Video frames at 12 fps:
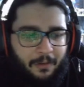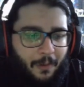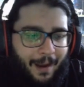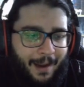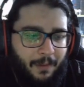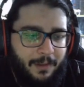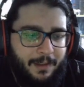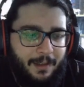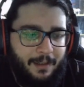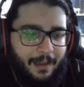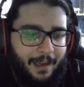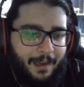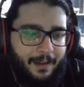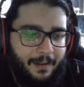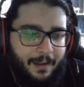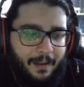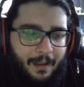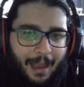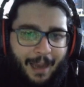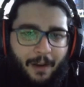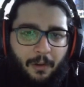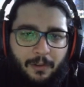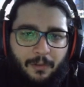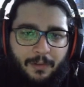I would see like, I
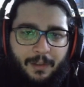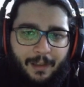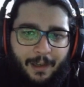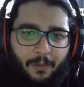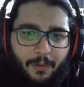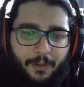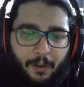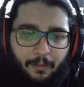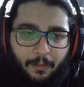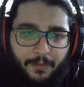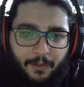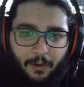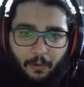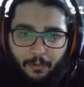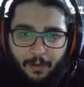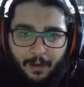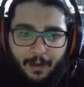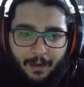also see like Resolve of Stone